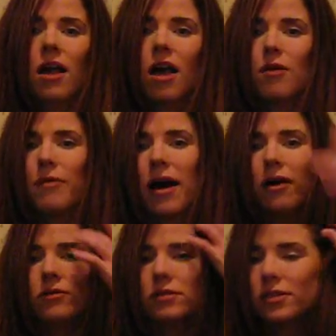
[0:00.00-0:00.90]

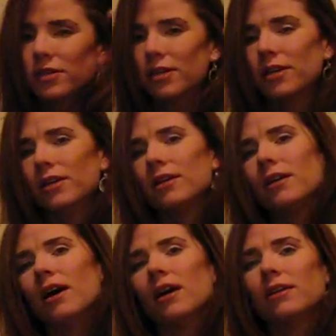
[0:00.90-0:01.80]
about
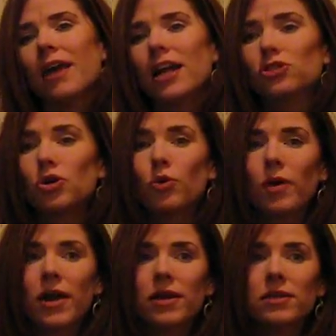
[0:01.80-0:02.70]
natural
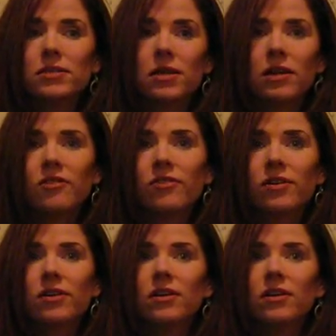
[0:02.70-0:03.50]
ways of